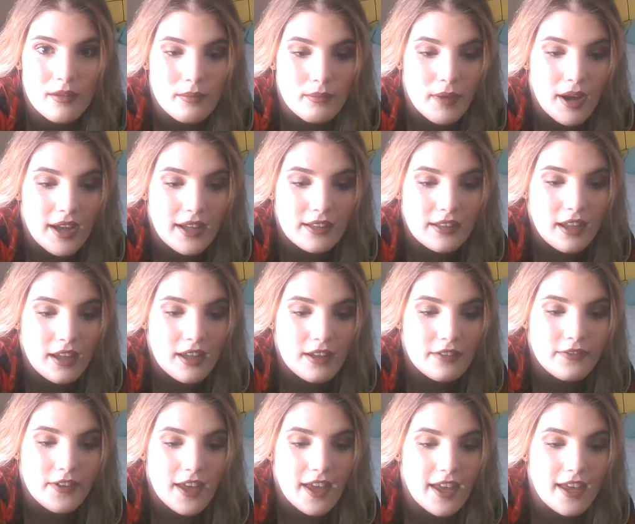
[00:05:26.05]
My
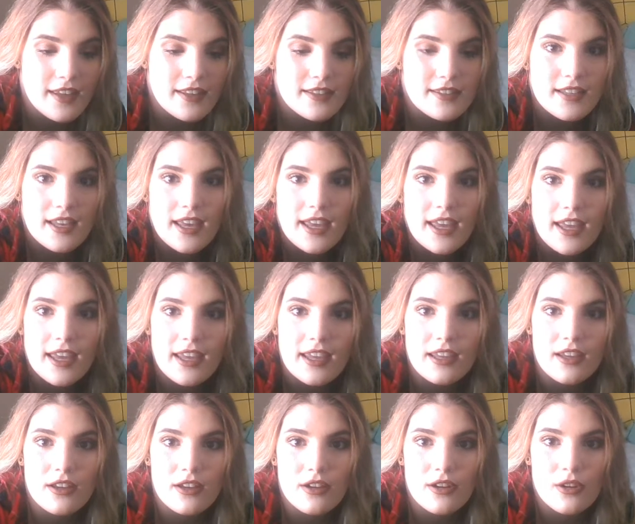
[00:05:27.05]
Life as
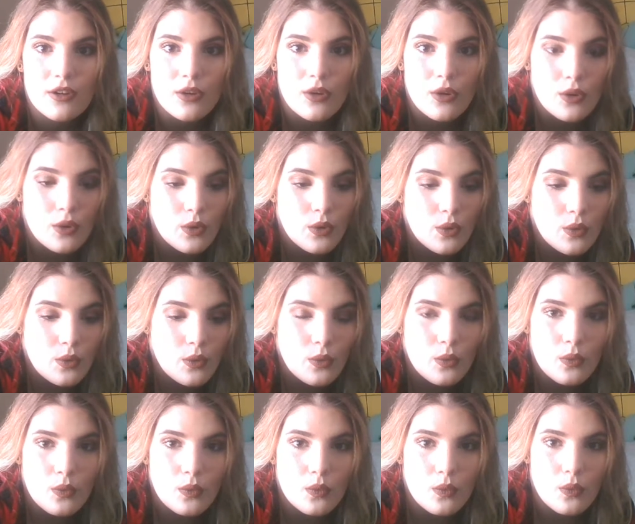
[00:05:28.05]
a
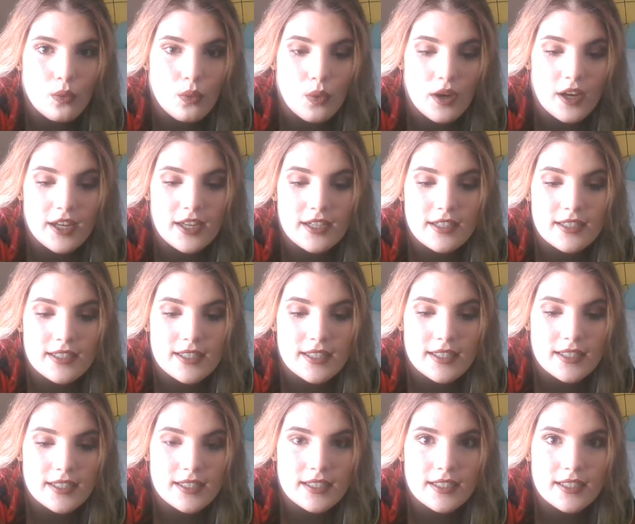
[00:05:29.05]
White.